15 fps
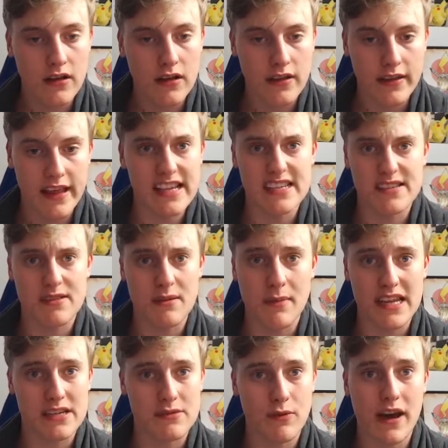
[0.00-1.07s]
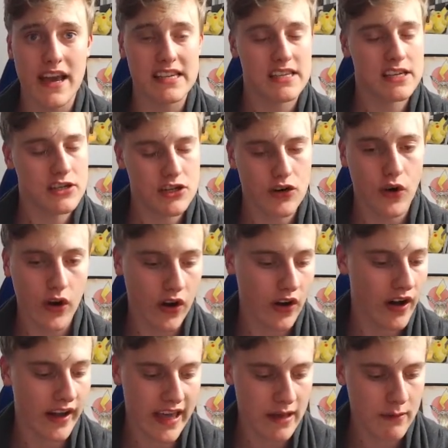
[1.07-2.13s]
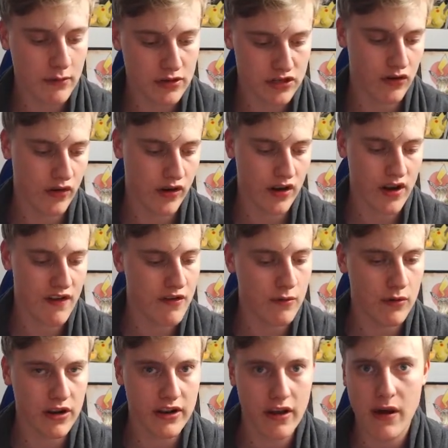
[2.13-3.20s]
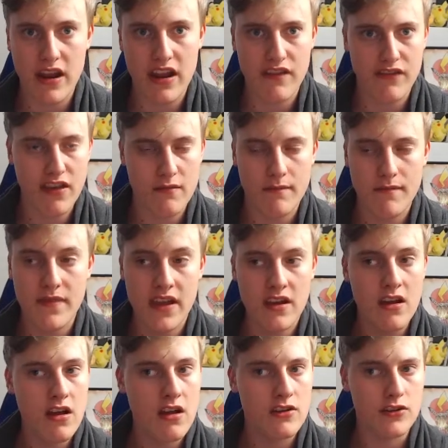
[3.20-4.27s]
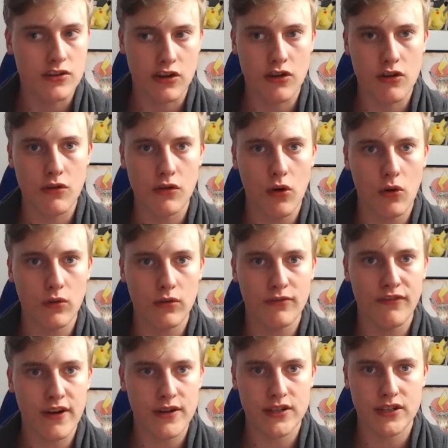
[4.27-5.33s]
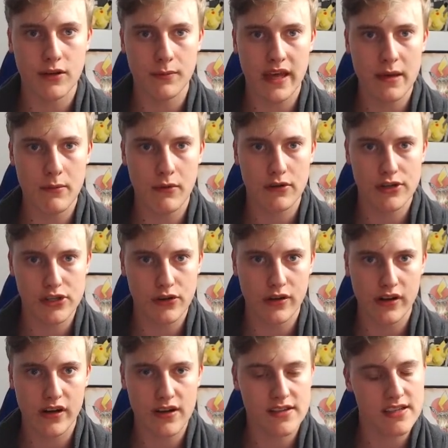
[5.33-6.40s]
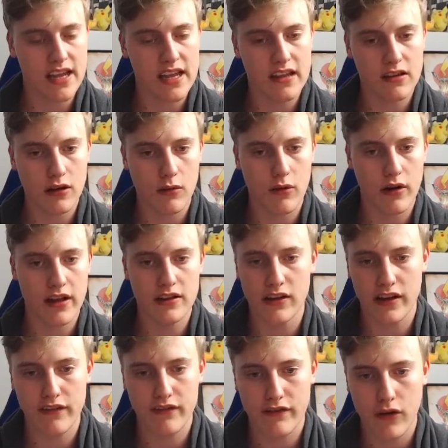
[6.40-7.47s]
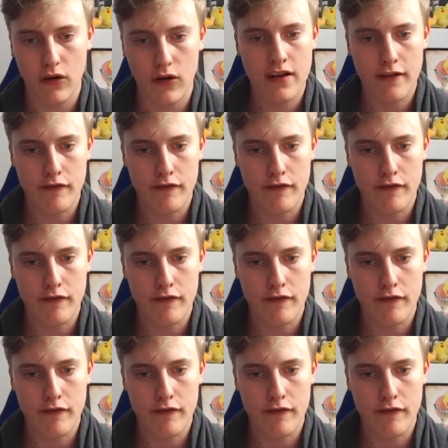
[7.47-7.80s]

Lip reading: It's the best way. It's a shortcut, a keyboard shortcut. If you want to know any of them, just Google Photoshop keyboard shortcuts and look what you're looking for.